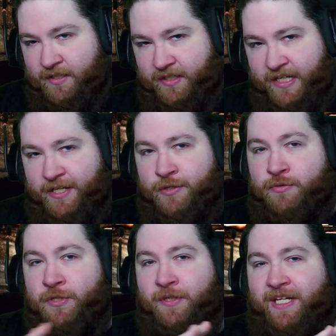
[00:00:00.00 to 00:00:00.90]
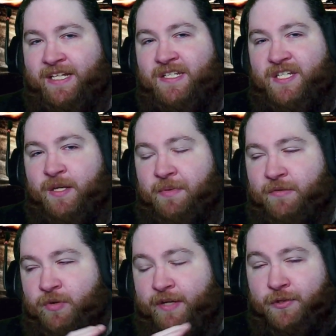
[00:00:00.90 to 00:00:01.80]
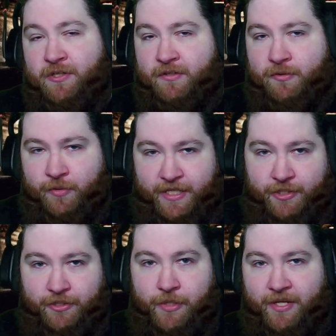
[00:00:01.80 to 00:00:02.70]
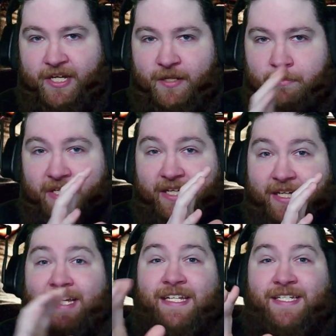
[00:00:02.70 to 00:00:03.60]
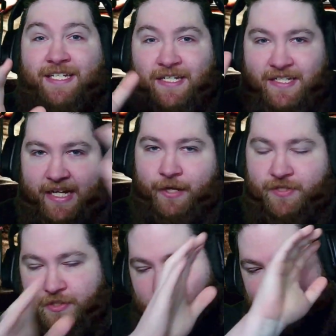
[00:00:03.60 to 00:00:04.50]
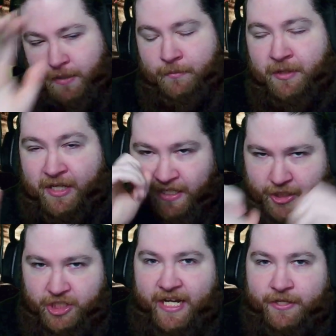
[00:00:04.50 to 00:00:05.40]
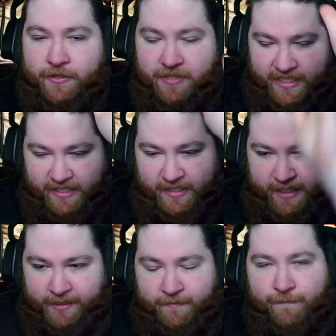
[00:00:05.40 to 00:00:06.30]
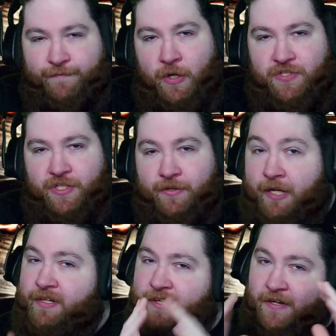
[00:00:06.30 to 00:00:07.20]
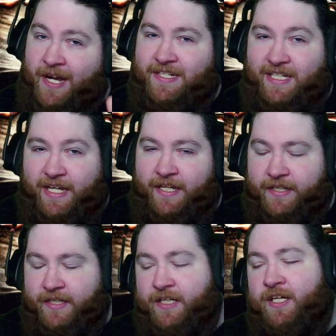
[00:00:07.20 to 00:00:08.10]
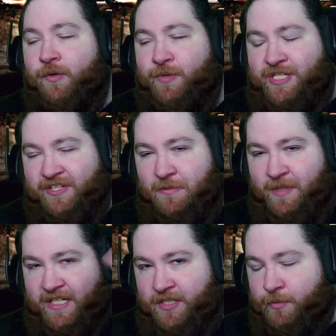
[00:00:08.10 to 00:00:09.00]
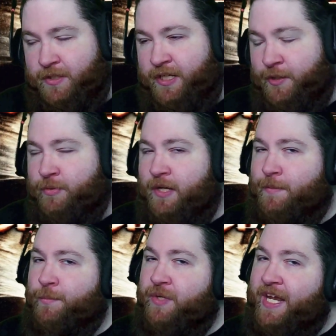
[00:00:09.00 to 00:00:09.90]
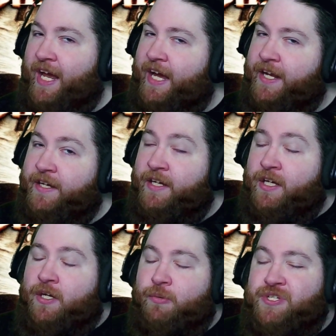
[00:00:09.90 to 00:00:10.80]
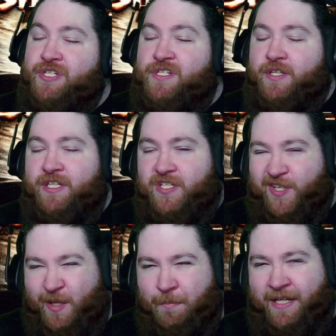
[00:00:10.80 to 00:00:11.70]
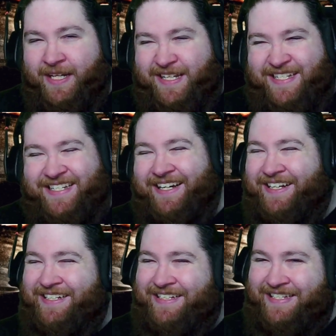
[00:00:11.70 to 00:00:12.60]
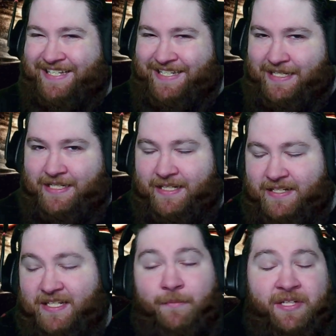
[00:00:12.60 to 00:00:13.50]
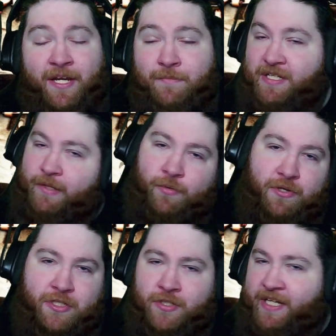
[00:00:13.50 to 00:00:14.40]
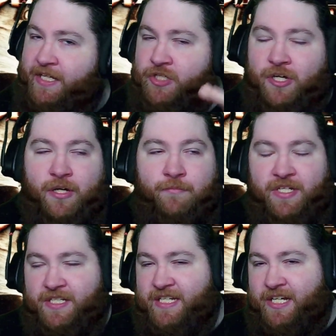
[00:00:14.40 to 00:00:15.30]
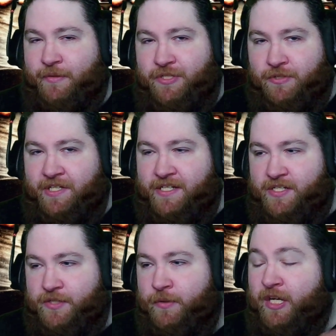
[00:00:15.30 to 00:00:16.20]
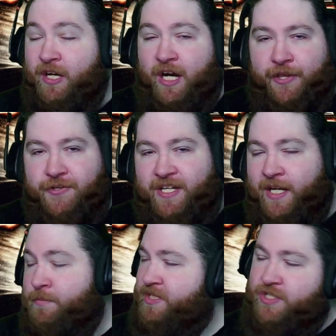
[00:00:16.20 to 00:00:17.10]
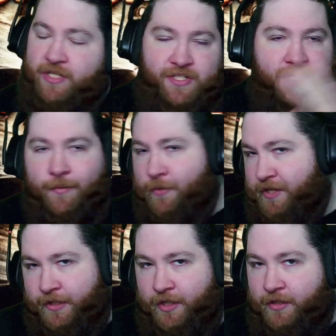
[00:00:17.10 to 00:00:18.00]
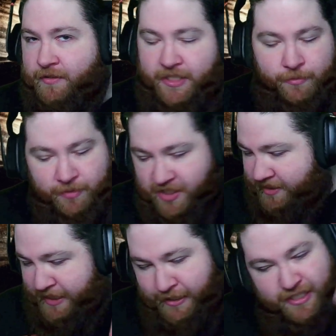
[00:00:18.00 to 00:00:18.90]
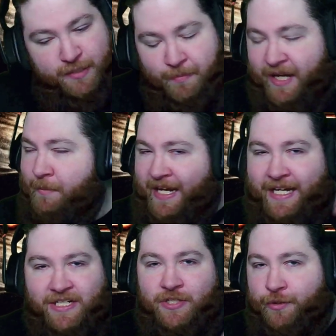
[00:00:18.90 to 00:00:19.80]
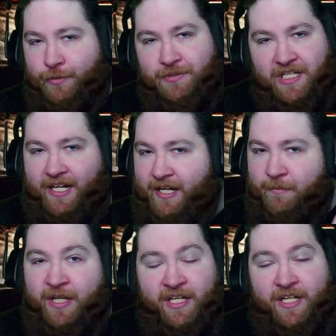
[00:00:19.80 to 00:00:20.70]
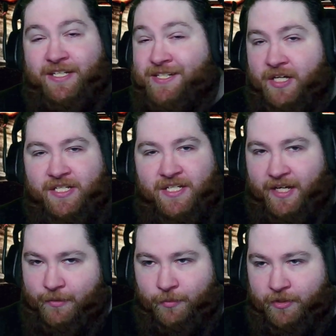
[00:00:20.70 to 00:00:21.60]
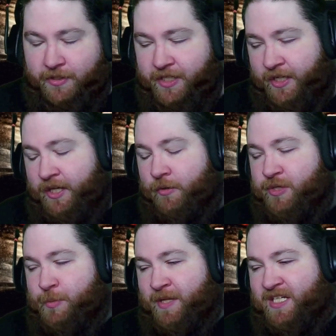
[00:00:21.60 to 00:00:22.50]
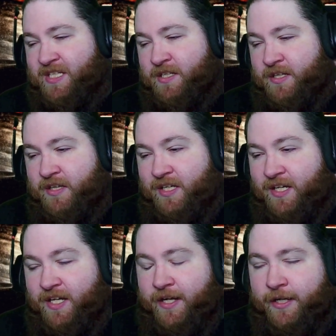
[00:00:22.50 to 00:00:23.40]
it usually ends up in whatever creature you hit being an instant down. So you hit them, it shatters, and then they fall to the ground. Now, they're not dead, which leads me into another problem we had, which is the stomping is not consistent. Sometimes it works like a charm, does exactly what you need it to. Other times, does not work at all. You will sit there and spam X the whole time. Does not work, which makes the